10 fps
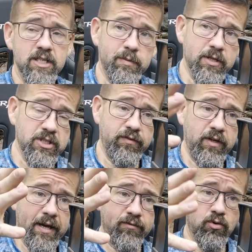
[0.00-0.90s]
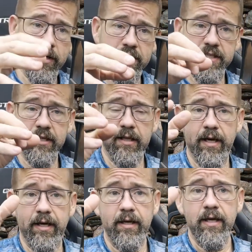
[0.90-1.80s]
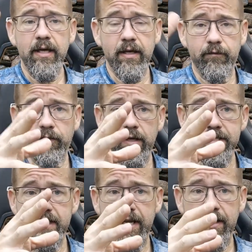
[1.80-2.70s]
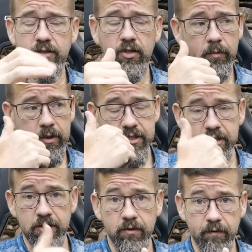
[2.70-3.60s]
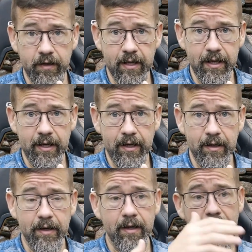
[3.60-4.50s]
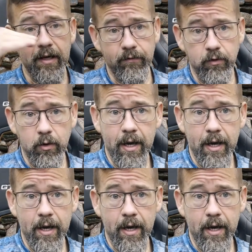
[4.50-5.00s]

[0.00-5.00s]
especially if you have direct sunlight. It floods that out too much, and during the day, if you